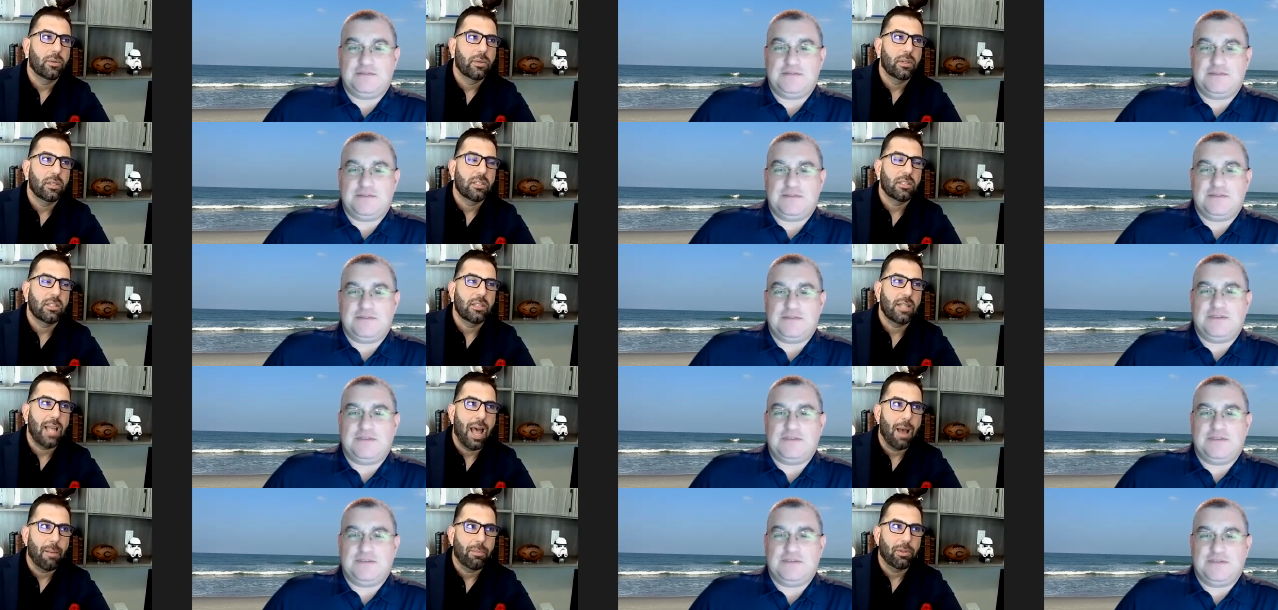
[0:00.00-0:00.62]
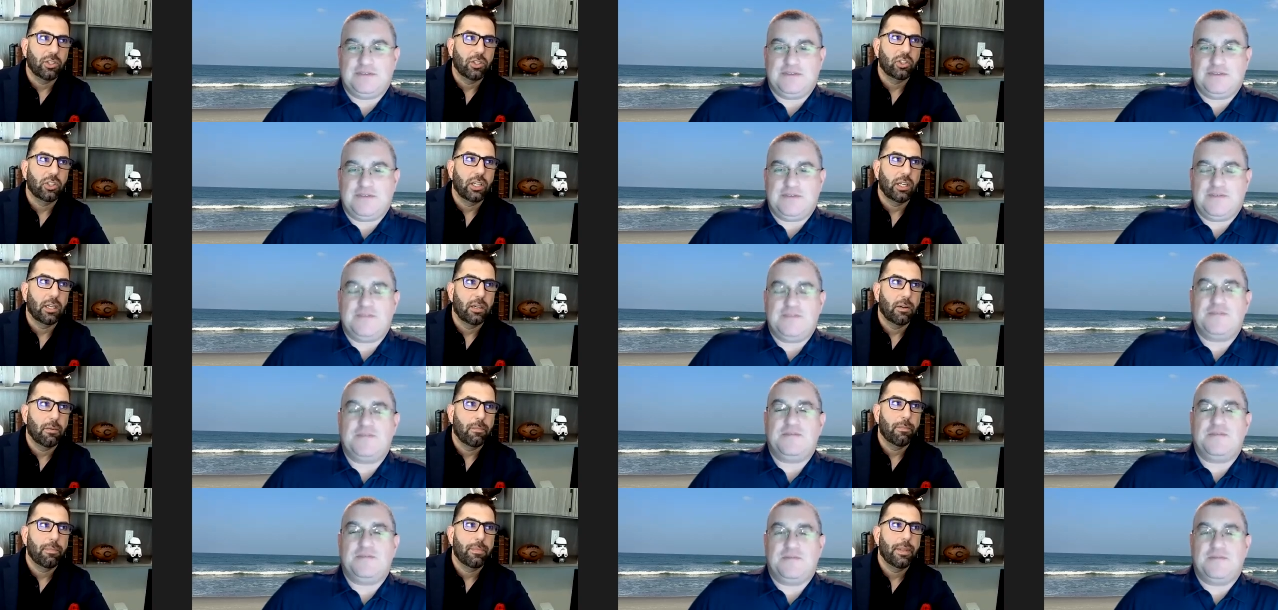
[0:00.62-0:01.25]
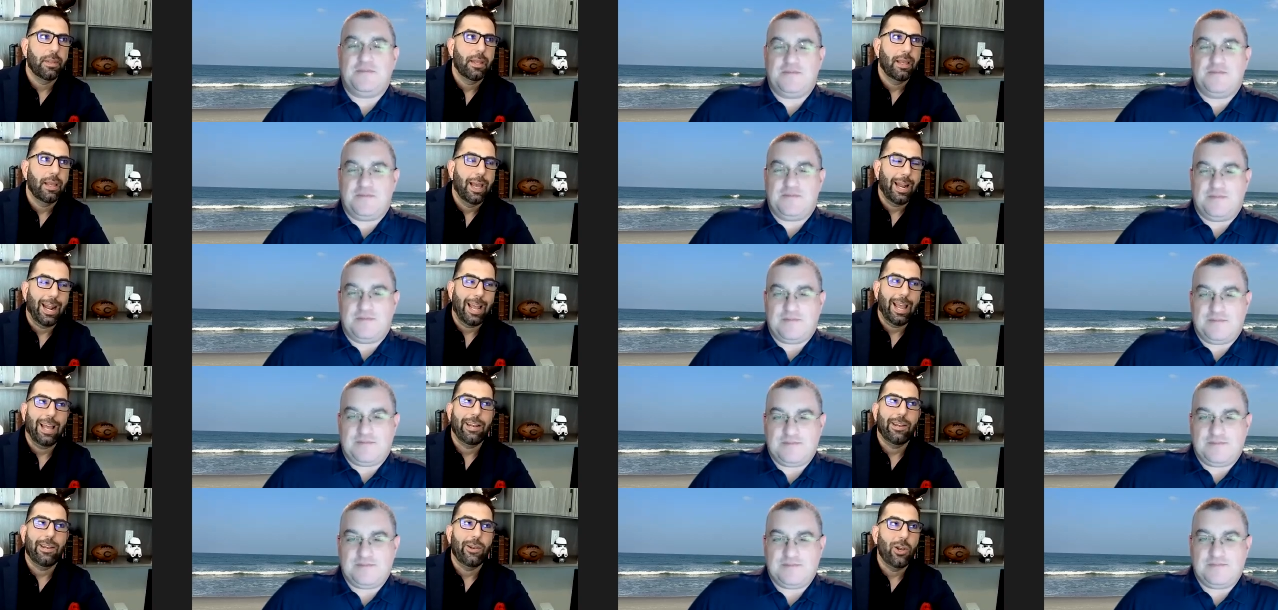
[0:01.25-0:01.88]
Speaker 1: establishing,
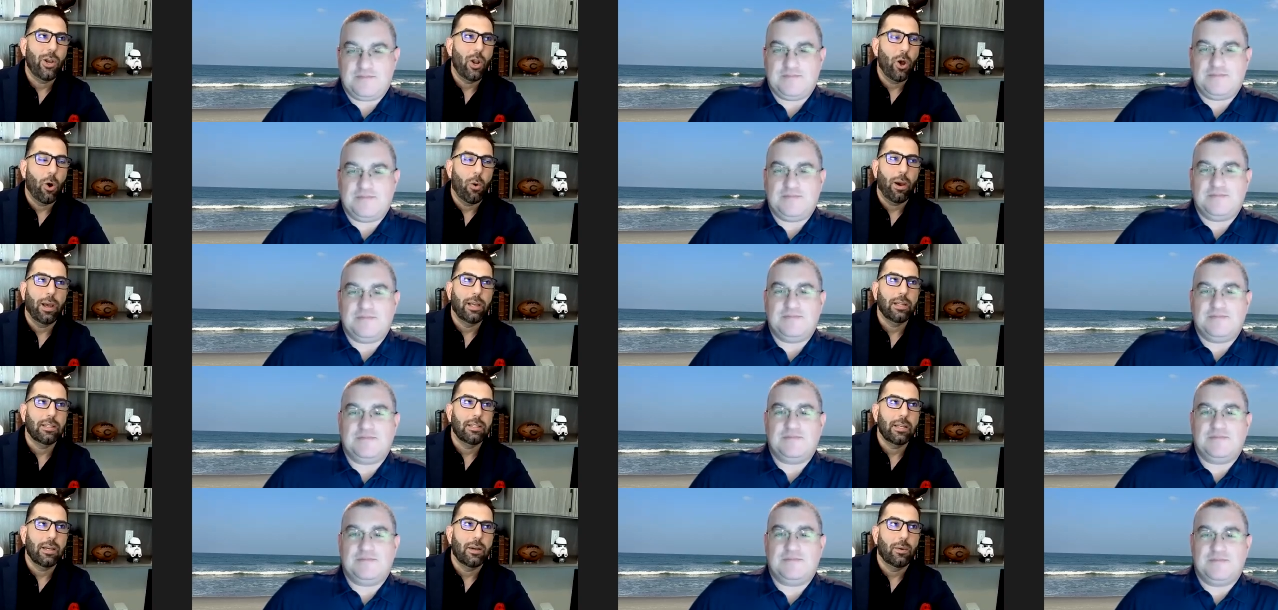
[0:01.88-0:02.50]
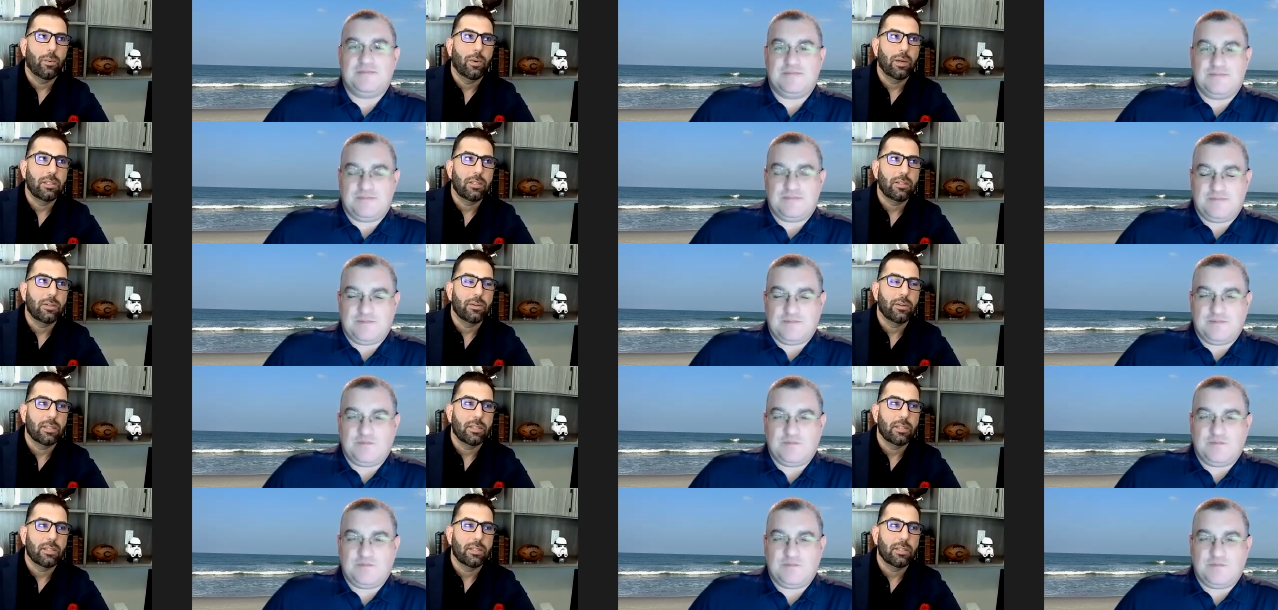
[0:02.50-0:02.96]
and I had no idea what to